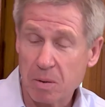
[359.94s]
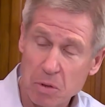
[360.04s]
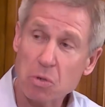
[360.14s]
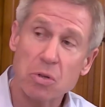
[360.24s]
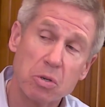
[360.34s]
But
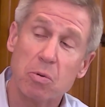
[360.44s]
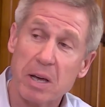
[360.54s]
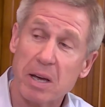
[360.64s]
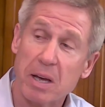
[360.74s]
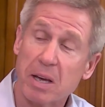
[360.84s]
those are the two
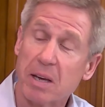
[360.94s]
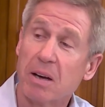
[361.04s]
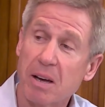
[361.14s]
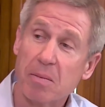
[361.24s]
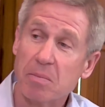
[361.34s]
big
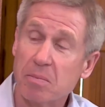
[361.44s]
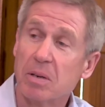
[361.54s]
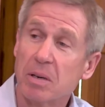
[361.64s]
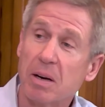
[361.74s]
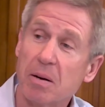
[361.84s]

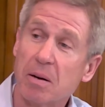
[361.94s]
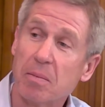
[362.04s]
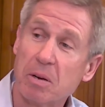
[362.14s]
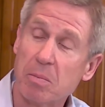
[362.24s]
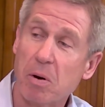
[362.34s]

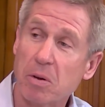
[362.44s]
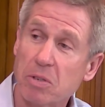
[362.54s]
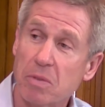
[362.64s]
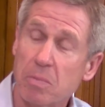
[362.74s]
components of the